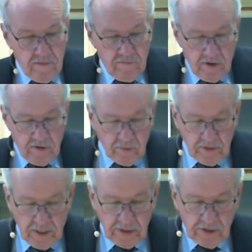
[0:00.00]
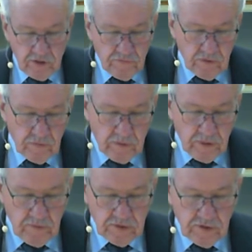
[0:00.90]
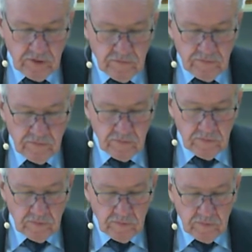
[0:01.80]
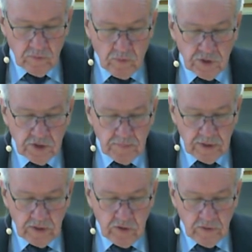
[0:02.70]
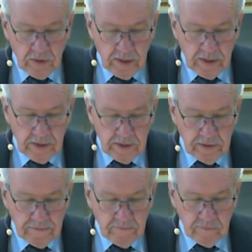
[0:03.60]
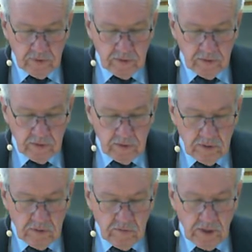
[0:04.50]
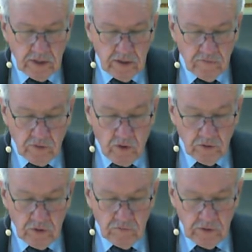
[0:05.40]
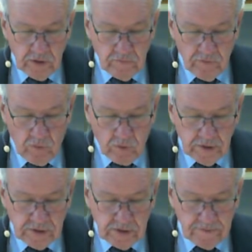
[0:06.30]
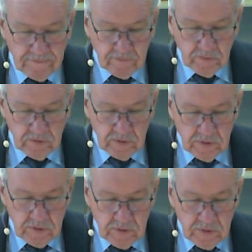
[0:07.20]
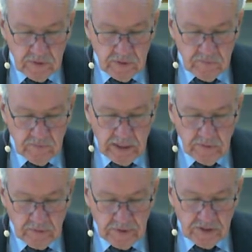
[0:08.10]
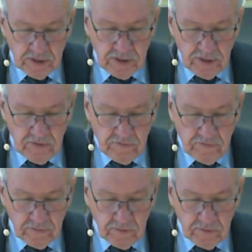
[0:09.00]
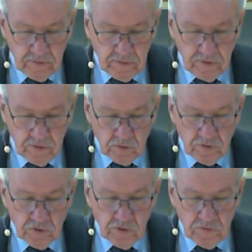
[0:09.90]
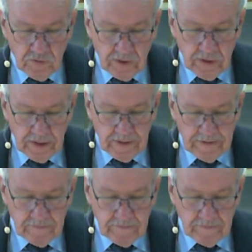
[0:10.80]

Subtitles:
Father, we thank you for the privilege of worshiping you today, and thank you for all you've done for us. May we receive your truth today,